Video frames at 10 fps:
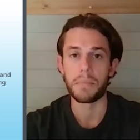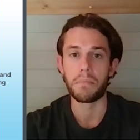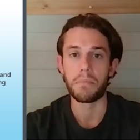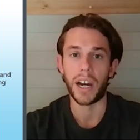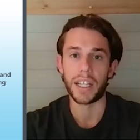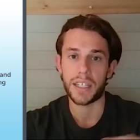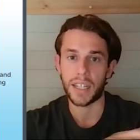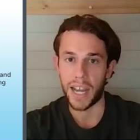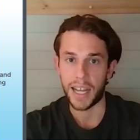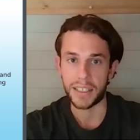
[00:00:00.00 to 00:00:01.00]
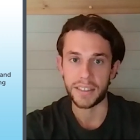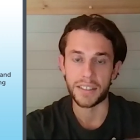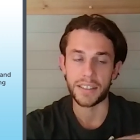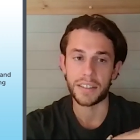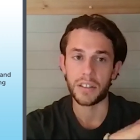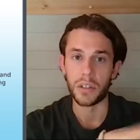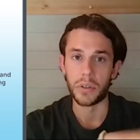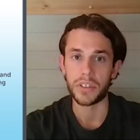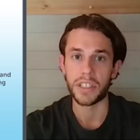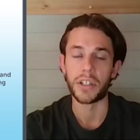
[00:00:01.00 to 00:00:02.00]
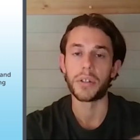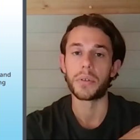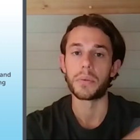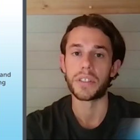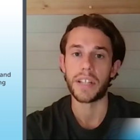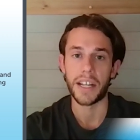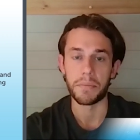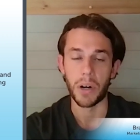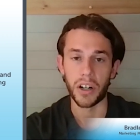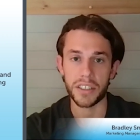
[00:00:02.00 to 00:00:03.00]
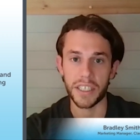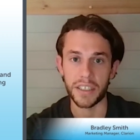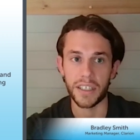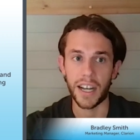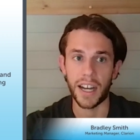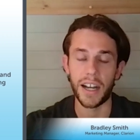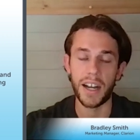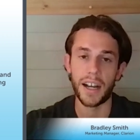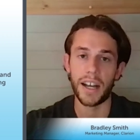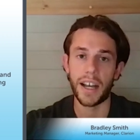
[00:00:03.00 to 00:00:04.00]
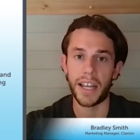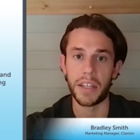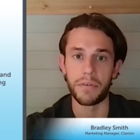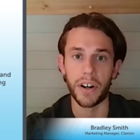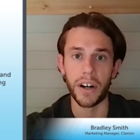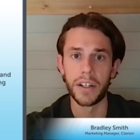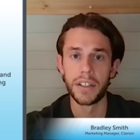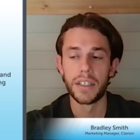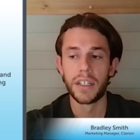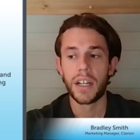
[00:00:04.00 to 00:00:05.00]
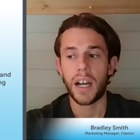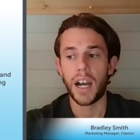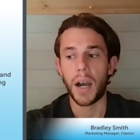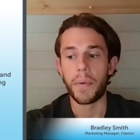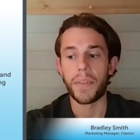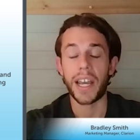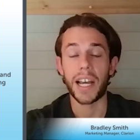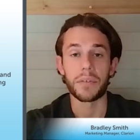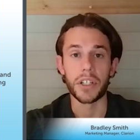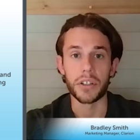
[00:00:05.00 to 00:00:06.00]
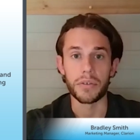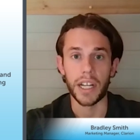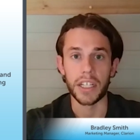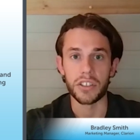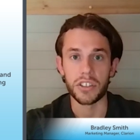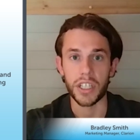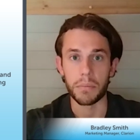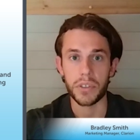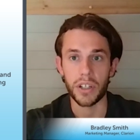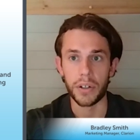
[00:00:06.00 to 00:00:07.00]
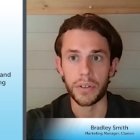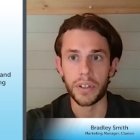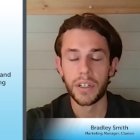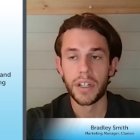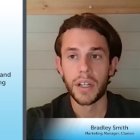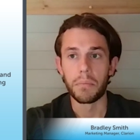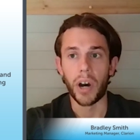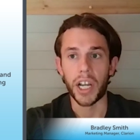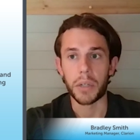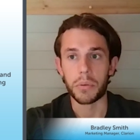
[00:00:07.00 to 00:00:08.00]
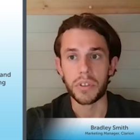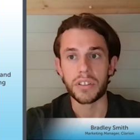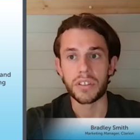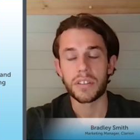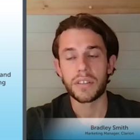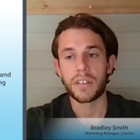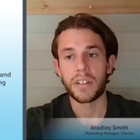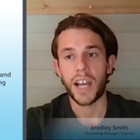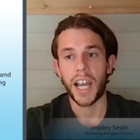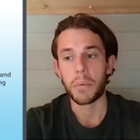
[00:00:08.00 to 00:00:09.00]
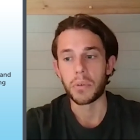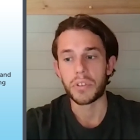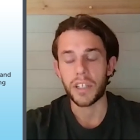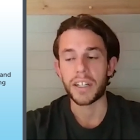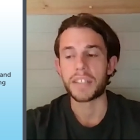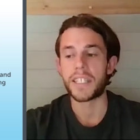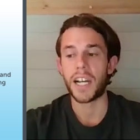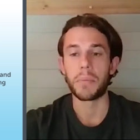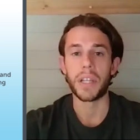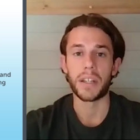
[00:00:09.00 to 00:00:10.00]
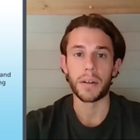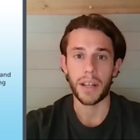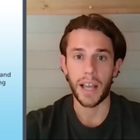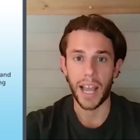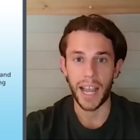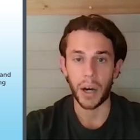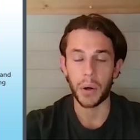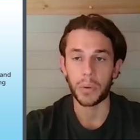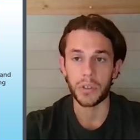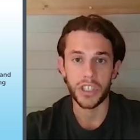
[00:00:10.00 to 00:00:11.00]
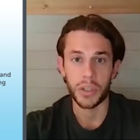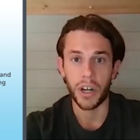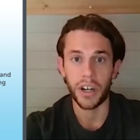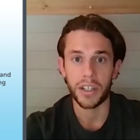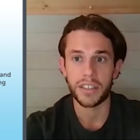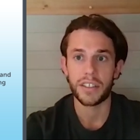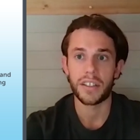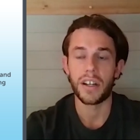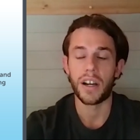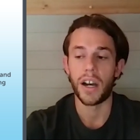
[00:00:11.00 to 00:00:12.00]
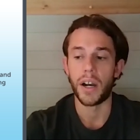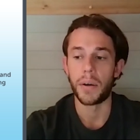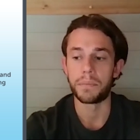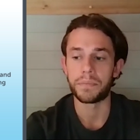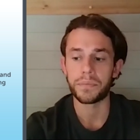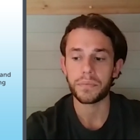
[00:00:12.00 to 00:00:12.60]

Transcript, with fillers: Mike and Lucy, who was the head of marketing at, at EFA, um, and they had a really good relationship. So Mike was able to kind of tell me how she worked, um,